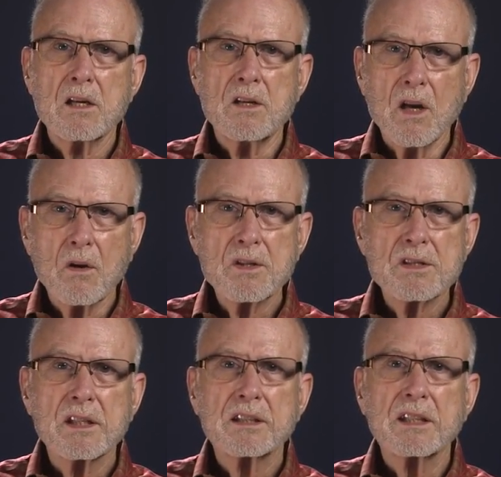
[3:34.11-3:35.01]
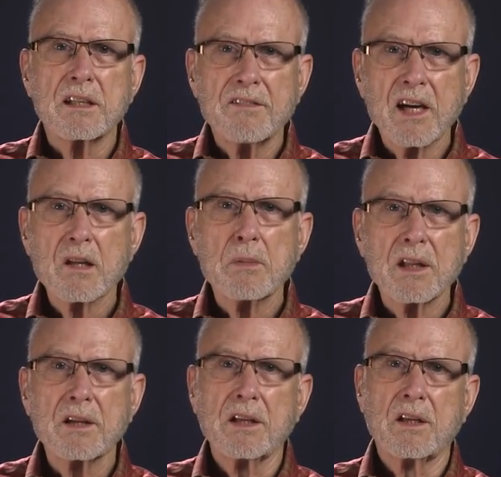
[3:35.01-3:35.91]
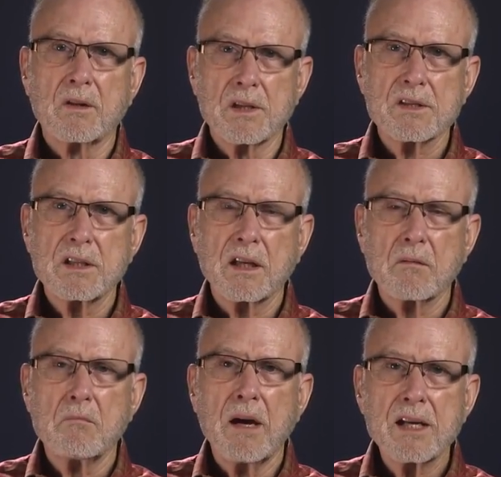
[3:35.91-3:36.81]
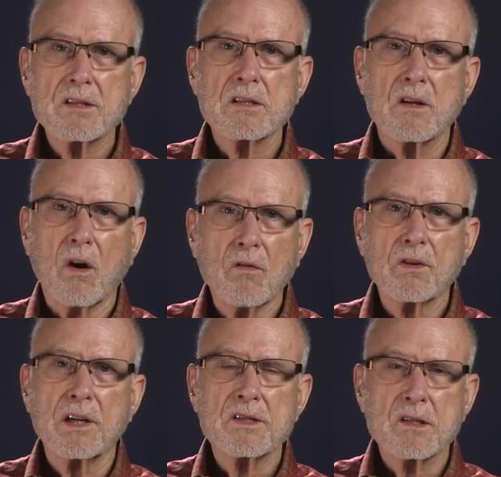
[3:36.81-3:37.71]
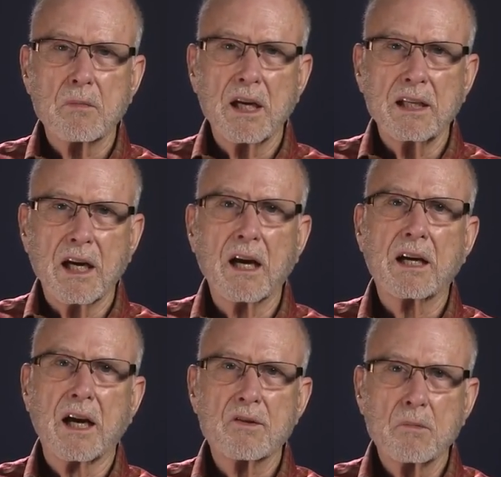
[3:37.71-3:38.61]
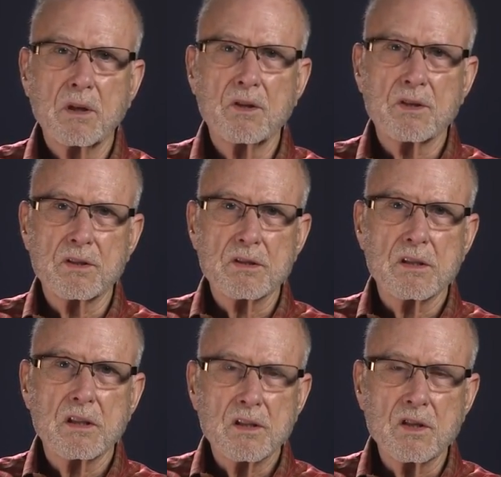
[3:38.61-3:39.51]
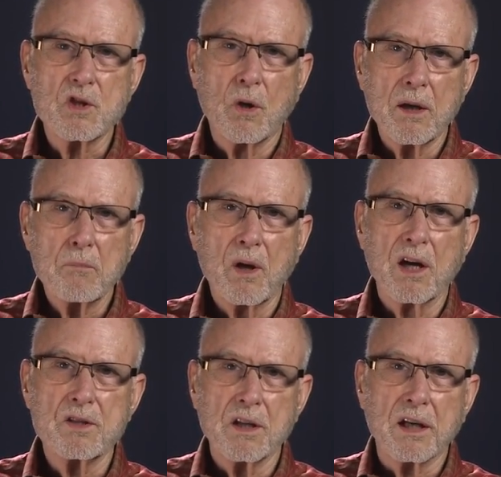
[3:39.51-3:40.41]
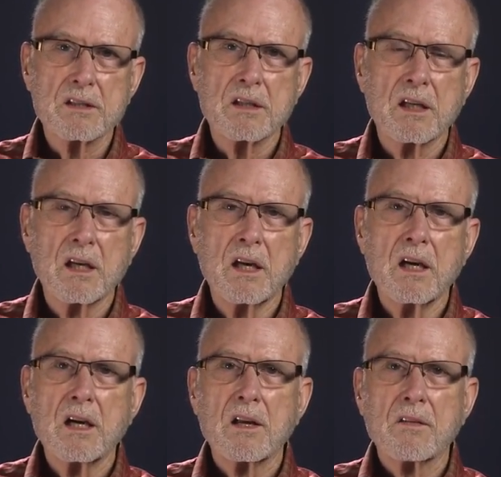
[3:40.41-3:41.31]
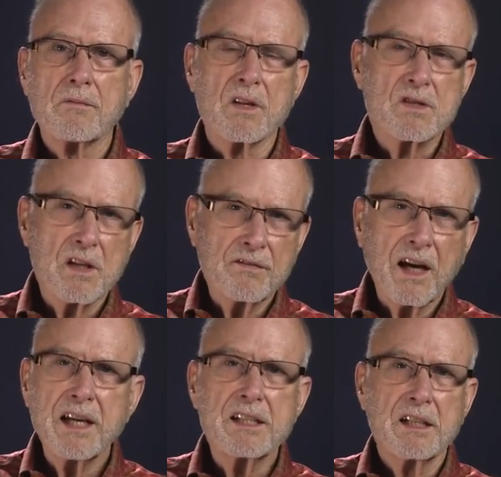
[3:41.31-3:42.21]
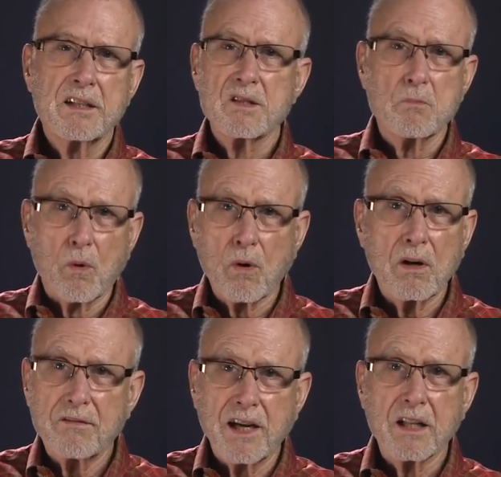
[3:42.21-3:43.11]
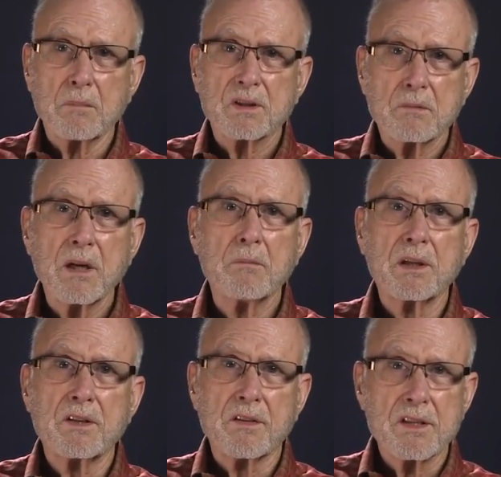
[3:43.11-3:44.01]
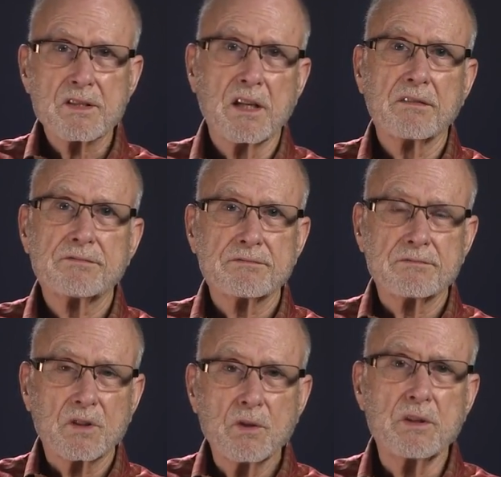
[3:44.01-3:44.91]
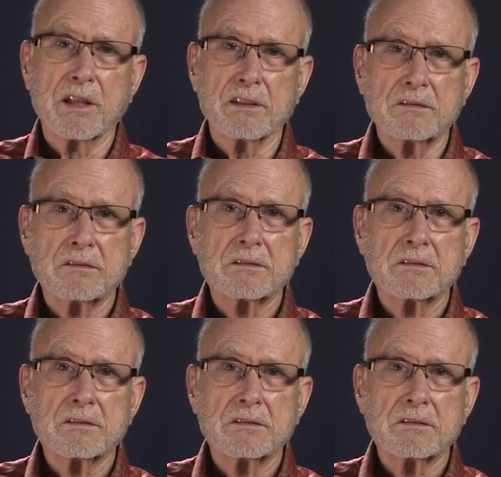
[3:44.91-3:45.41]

Notice that the availability heuristic makes us overestimate our contributions to joint projects. The stuff I did is more available to memory than the stuff you did.